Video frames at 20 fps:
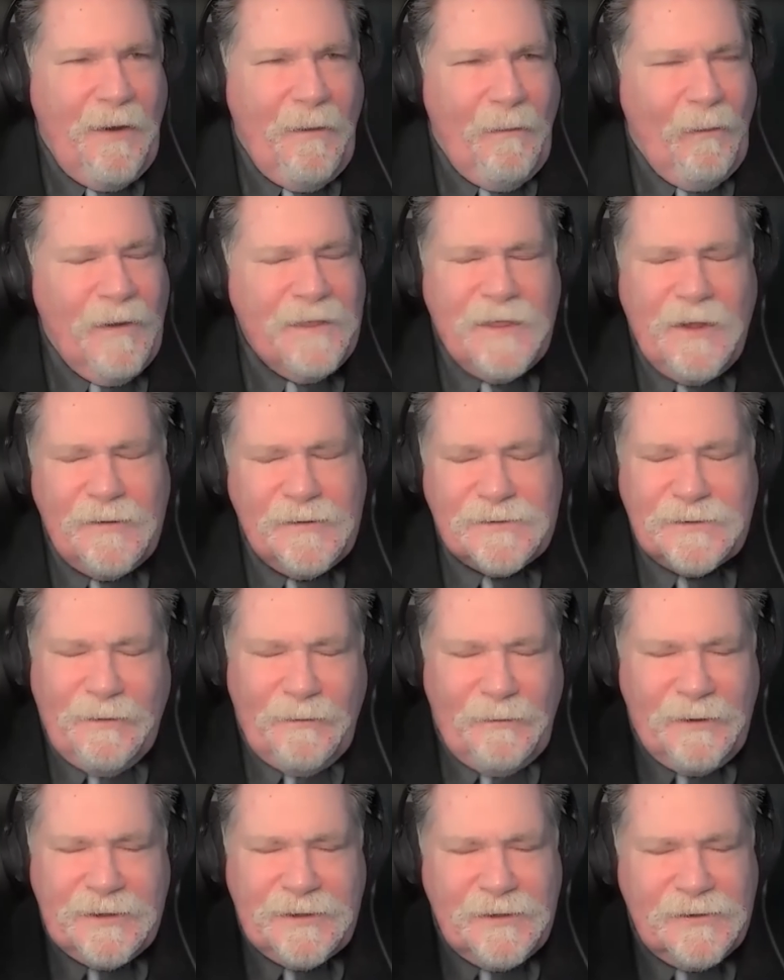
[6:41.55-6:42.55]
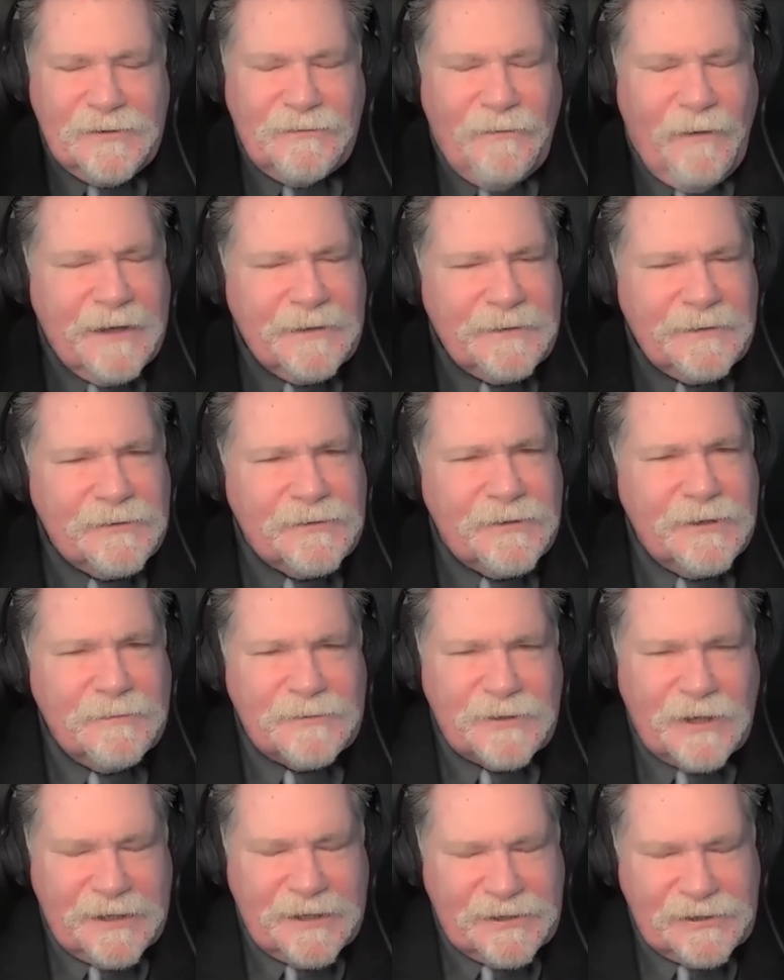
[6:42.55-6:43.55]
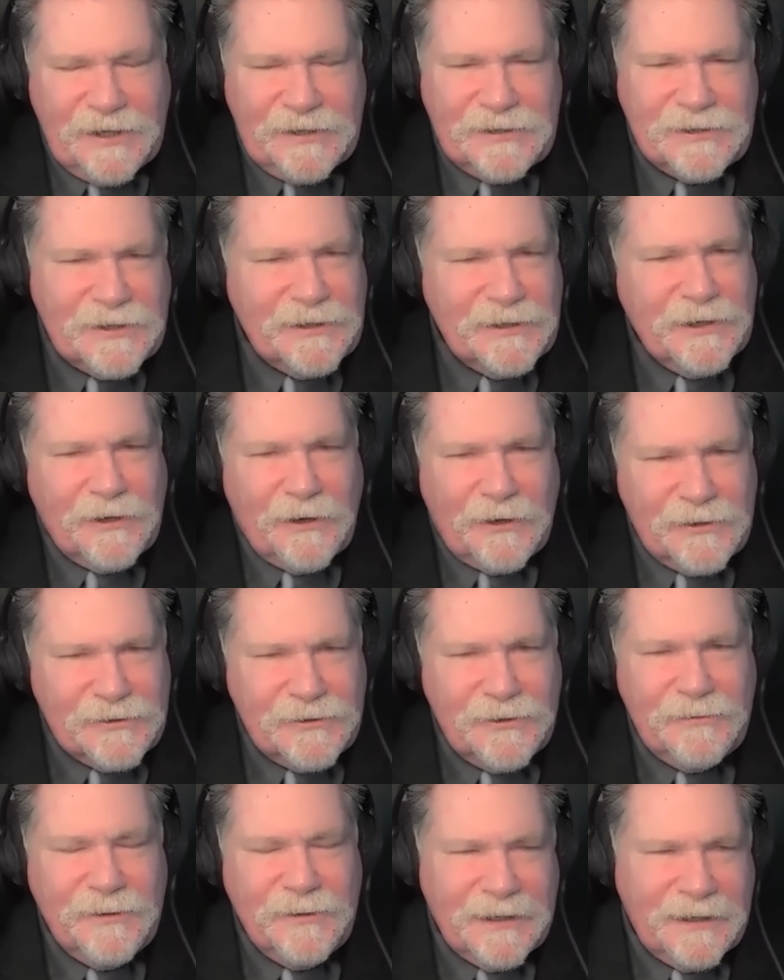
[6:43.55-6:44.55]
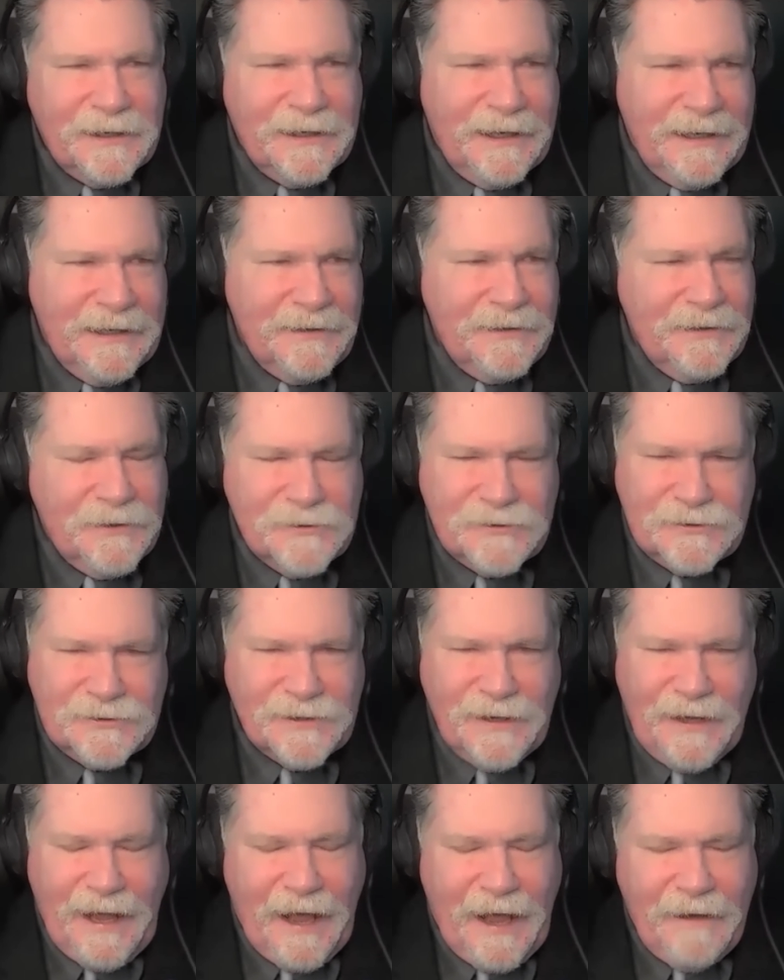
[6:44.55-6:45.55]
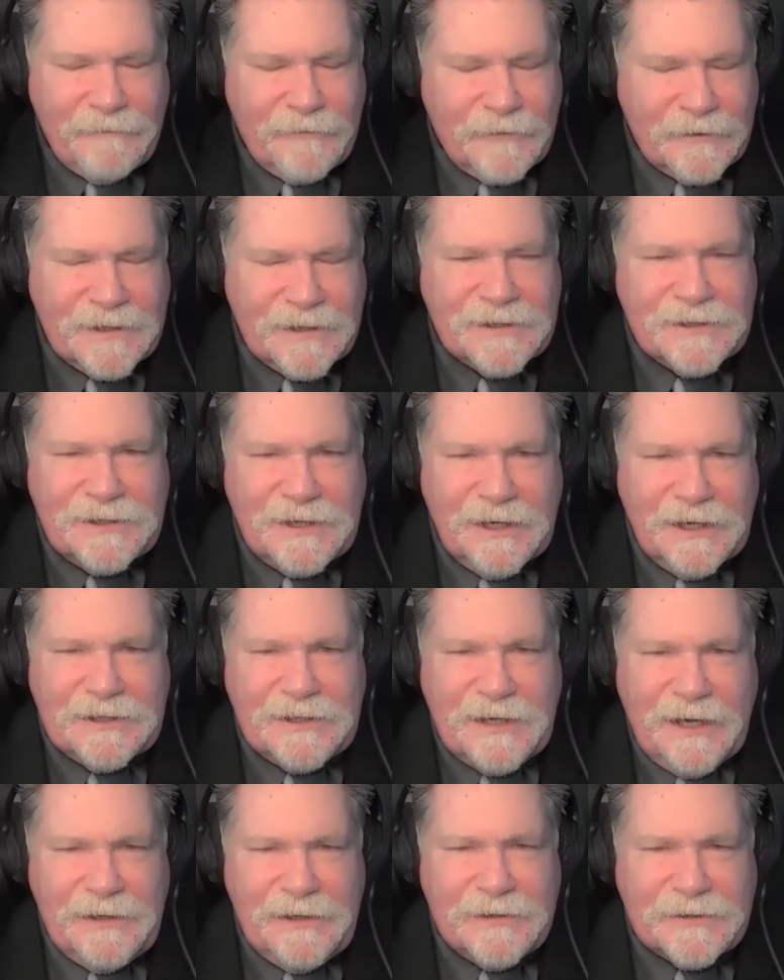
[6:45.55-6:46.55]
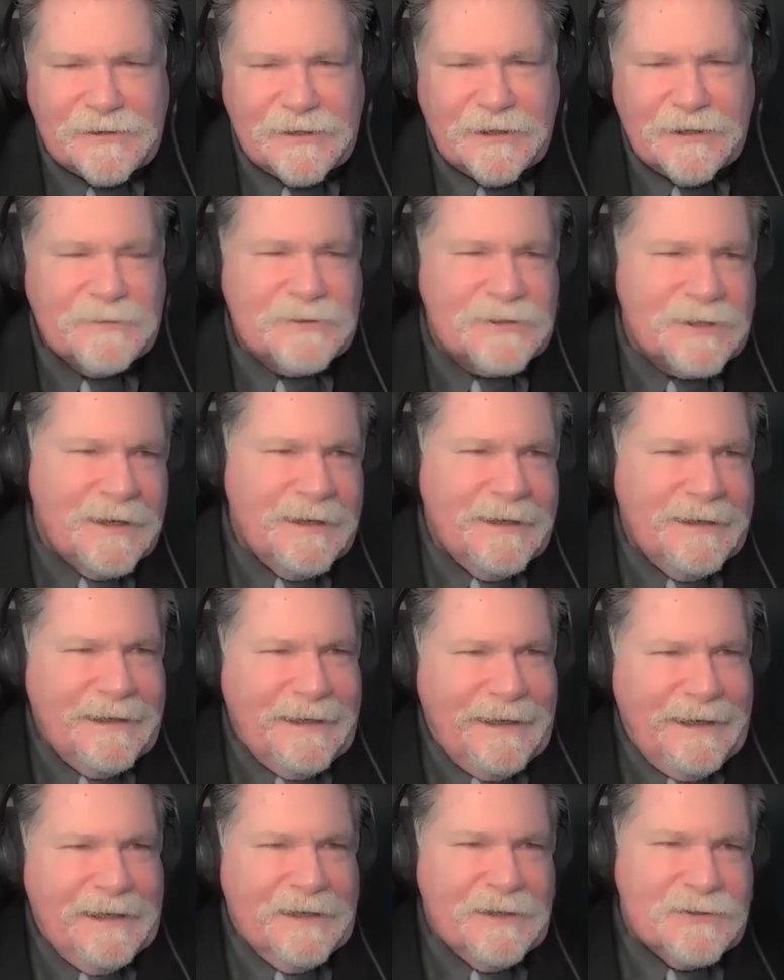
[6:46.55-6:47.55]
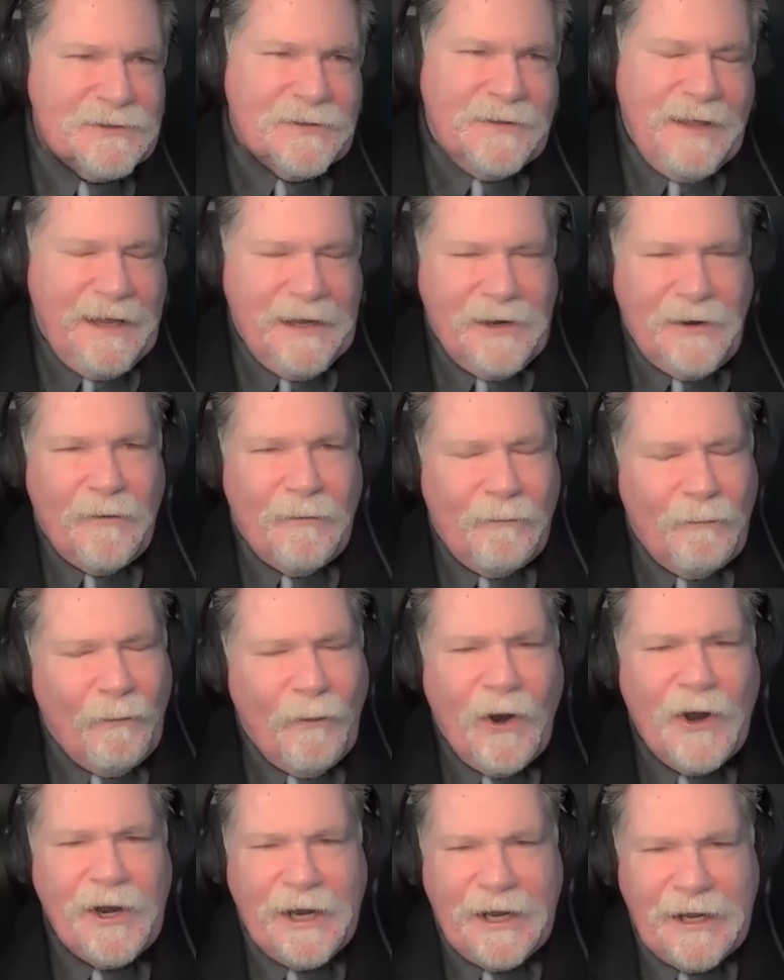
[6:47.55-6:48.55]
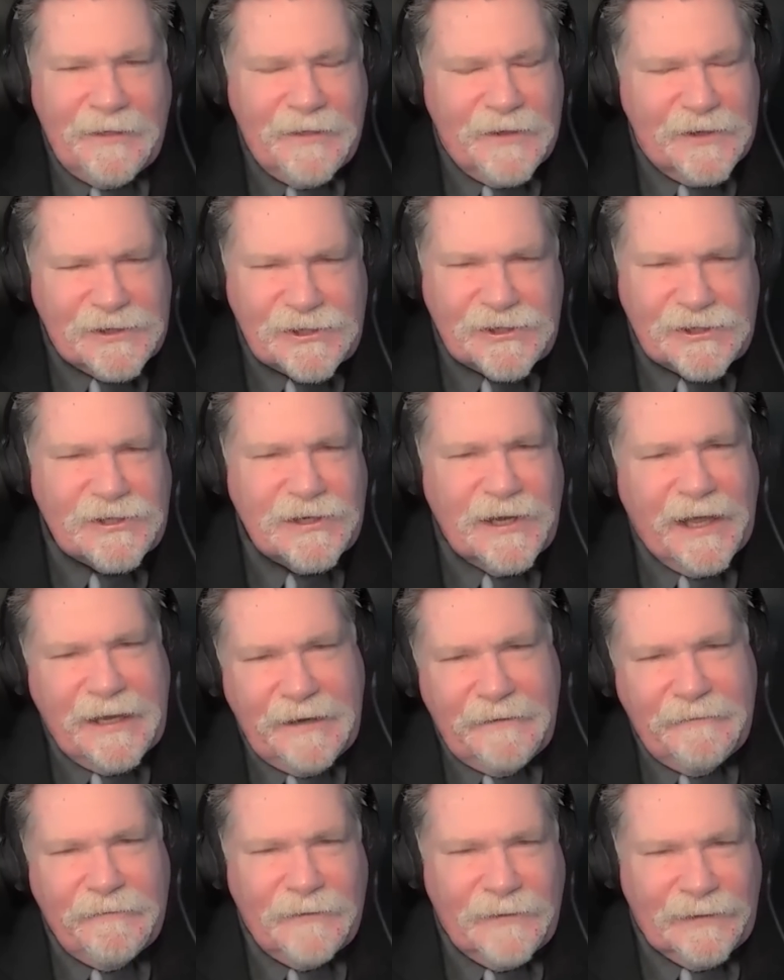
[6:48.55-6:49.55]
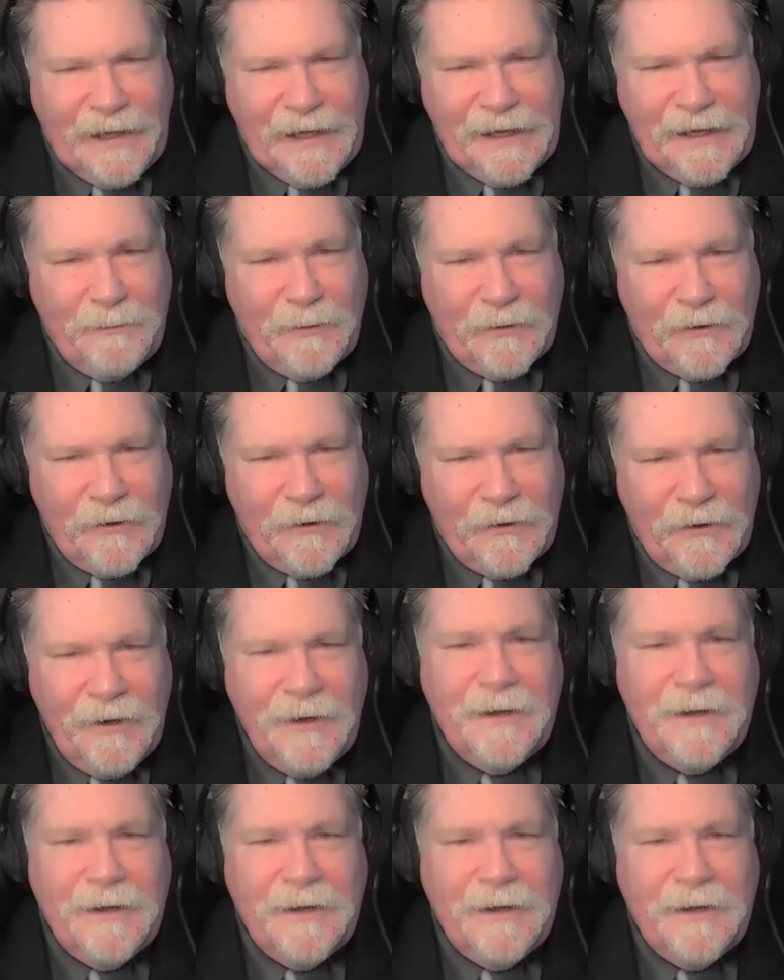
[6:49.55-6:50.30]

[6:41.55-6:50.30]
What those Wagner troops essentially are doing in those African dictatorships is they are running the slave labor